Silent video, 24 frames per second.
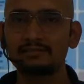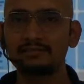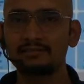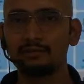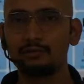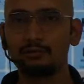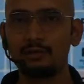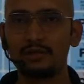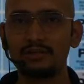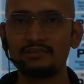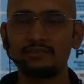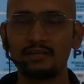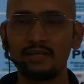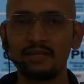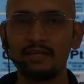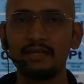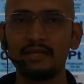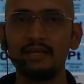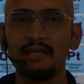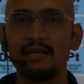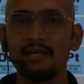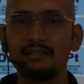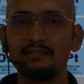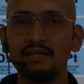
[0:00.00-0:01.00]
you can say
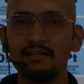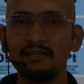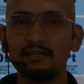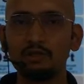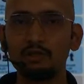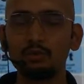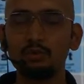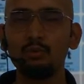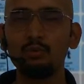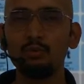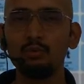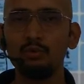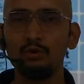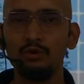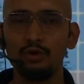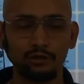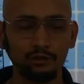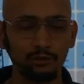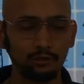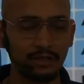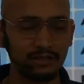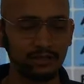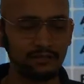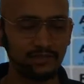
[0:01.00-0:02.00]
two
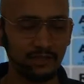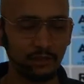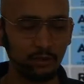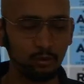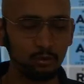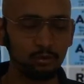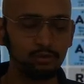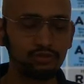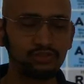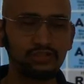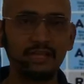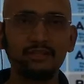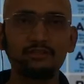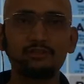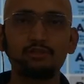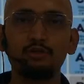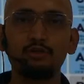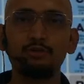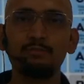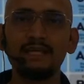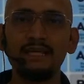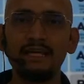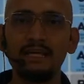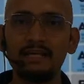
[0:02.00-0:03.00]
shells should
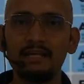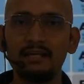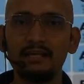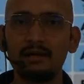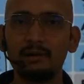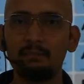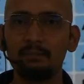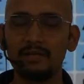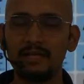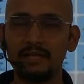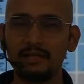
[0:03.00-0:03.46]
be incomplete.